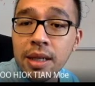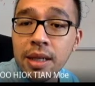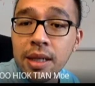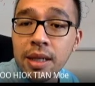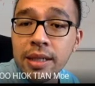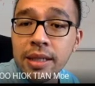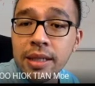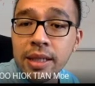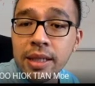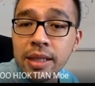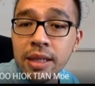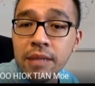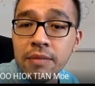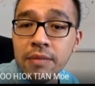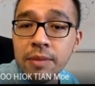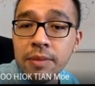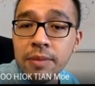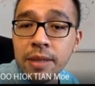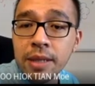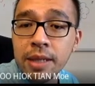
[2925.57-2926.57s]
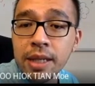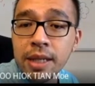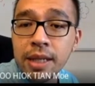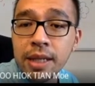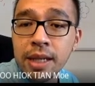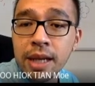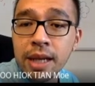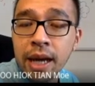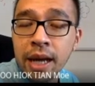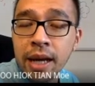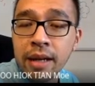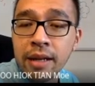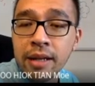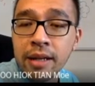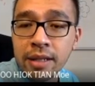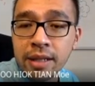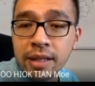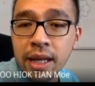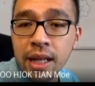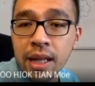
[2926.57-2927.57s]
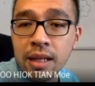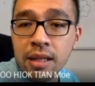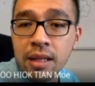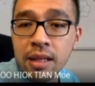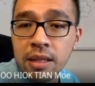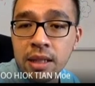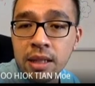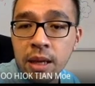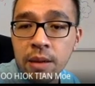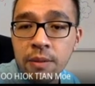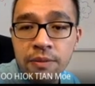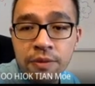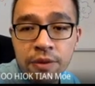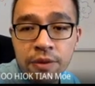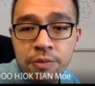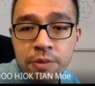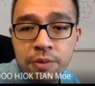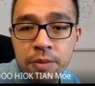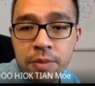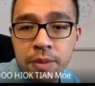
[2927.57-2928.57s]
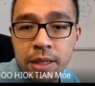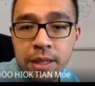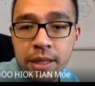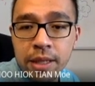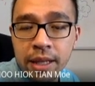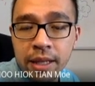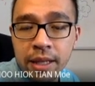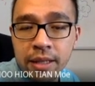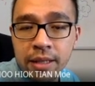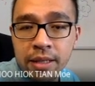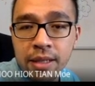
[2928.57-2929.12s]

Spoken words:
16 people here, and the same few people that